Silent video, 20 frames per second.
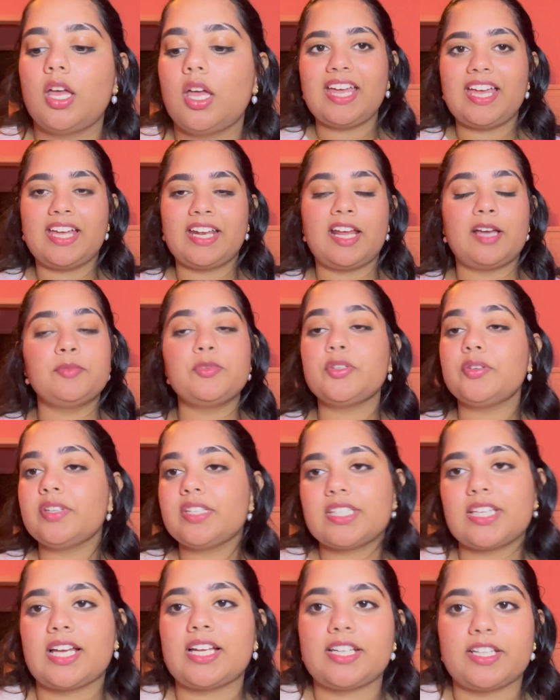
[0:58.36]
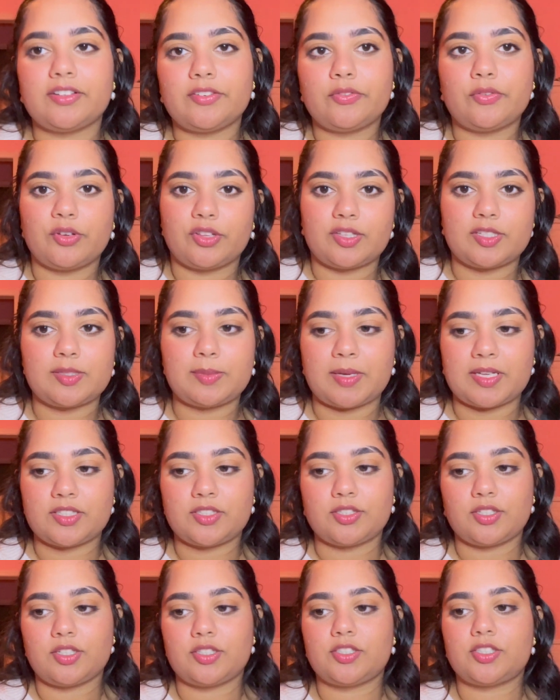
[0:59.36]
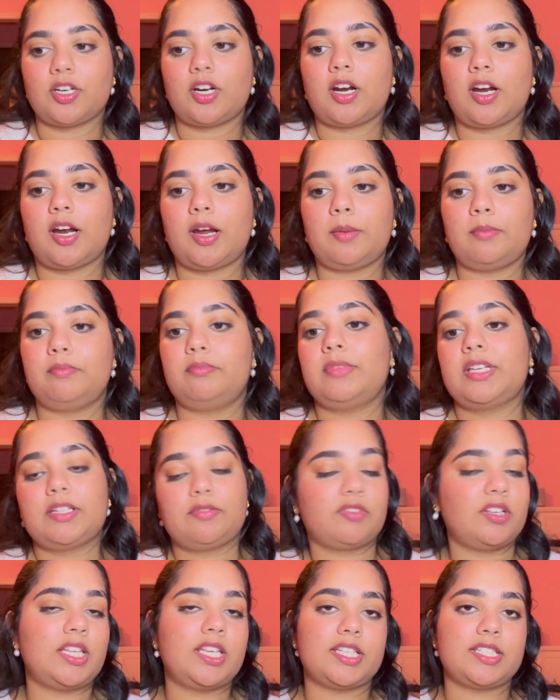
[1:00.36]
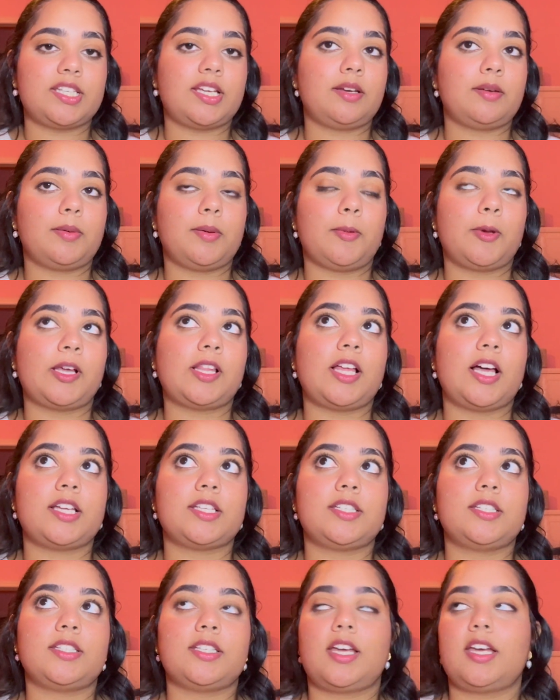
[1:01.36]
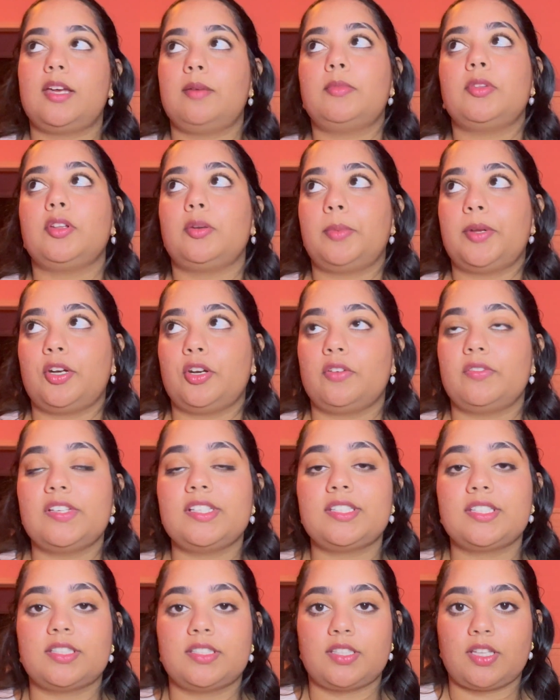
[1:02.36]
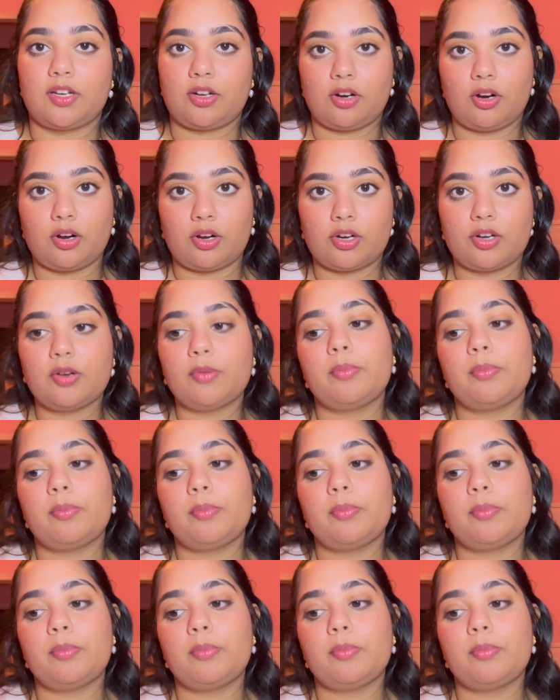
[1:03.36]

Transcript: And I'm so excited for the semester to start. I'm really excited about my classes. I am a little bit nervous because they're harder,